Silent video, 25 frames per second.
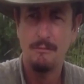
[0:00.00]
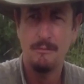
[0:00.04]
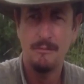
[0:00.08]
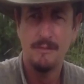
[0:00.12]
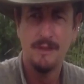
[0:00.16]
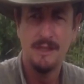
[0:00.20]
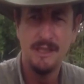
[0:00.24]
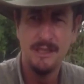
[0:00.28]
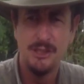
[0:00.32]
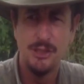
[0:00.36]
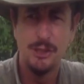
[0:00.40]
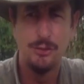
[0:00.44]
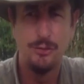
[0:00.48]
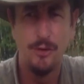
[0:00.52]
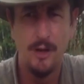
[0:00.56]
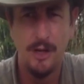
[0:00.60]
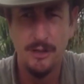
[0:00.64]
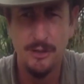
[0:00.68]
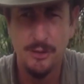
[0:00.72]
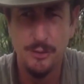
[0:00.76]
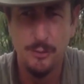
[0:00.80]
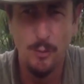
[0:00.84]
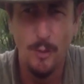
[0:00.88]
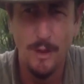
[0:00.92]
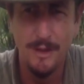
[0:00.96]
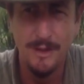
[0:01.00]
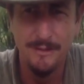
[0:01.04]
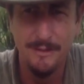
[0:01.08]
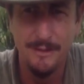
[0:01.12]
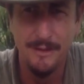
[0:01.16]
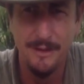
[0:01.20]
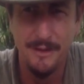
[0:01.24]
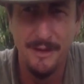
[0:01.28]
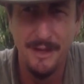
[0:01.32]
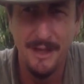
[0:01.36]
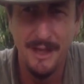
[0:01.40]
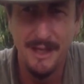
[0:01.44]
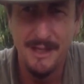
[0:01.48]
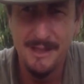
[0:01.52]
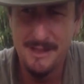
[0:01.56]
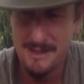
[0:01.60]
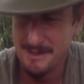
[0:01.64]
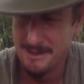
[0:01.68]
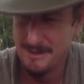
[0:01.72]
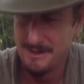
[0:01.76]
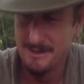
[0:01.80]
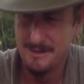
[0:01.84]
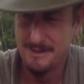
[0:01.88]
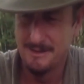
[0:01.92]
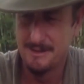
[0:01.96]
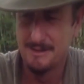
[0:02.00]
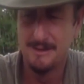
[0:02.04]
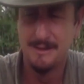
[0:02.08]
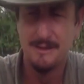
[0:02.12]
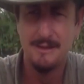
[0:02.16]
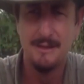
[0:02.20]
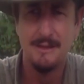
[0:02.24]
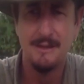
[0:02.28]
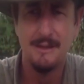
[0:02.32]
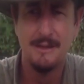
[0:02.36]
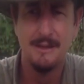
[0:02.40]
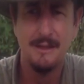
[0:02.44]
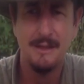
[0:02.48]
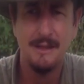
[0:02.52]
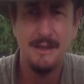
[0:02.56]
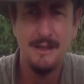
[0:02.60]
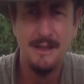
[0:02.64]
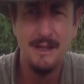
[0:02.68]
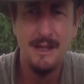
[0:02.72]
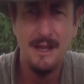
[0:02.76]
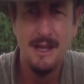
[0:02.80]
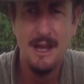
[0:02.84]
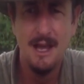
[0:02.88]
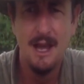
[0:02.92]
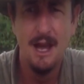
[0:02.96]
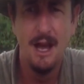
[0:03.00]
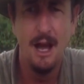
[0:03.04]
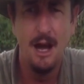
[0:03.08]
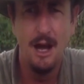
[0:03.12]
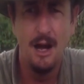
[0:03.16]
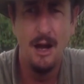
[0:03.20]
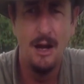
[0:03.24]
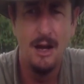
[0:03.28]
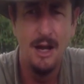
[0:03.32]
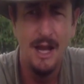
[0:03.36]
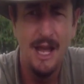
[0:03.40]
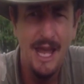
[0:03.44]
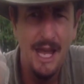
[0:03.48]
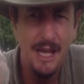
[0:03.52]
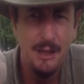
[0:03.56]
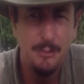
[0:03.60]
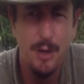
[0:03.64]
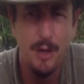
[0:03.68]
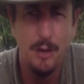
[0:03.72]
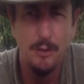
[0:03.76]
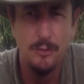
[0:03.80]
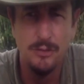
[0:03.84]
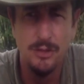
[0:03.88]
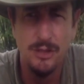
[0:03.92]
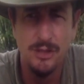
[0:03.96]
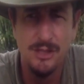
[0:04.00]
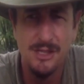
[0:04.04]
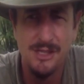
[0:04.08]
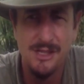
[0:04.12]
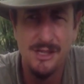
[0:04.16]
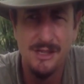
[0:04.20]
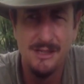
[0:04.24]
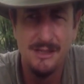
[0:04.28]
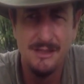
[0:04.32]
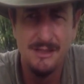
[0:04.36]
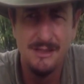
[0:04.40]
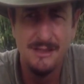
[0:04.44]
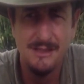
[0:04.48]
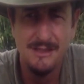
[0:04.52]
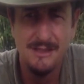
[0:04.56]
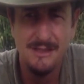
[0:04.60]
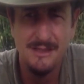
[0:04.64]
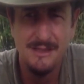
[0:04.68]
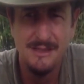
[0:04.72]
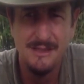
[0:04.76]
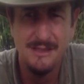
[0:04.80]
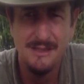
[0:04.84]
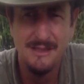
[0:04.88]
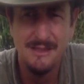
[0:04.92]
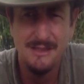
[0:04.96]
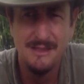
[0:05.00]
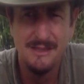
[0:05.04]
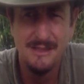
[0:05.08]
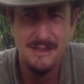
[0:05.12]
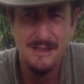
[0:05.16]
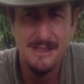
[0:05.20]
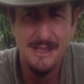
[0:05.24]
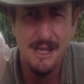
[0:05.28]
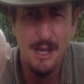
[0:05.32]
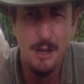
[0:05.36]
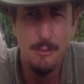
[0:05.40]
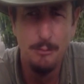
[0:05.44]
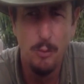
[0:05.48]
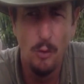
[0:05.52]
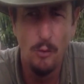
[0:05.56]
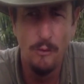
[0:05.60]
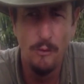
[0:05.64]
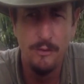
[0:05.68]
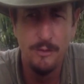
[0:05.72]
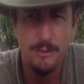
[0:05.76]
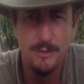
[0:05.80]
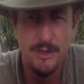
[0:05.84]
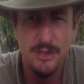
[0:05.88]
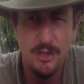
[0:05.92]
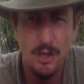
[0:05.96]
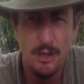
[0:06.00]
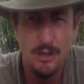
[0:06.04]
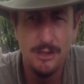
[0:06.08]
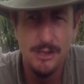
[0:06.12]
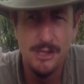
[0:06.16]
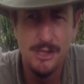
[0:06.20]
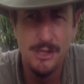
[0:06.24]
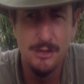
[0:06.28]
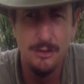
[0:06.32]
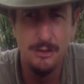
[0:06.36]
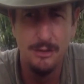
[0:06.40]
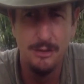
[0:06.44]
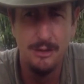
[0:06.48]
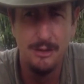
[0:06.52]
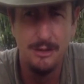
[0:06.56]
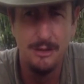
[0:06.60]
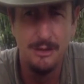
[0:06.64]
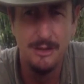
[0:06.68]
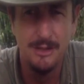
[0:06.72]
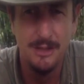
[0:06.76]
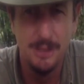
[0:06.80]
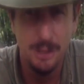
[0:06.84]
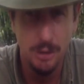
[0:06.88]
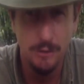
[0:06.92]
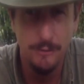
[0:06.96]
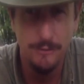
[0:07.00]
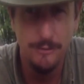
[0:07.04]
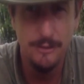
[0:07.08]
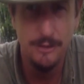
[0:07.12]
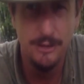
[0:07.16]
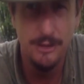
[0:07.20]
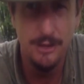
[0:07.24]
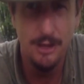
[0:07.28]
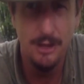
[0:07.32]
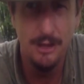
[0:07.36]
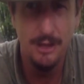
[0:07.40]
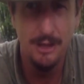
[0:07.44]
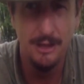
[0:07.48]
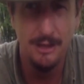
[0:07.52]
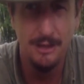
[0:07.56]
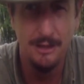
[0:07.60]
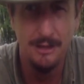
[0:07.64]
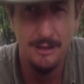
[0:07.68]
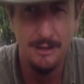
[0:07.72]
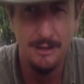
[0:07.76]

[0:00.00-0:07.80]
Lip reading: These strange and wonderful things are egg poachers. Bought from the dollar store, 2 for $1.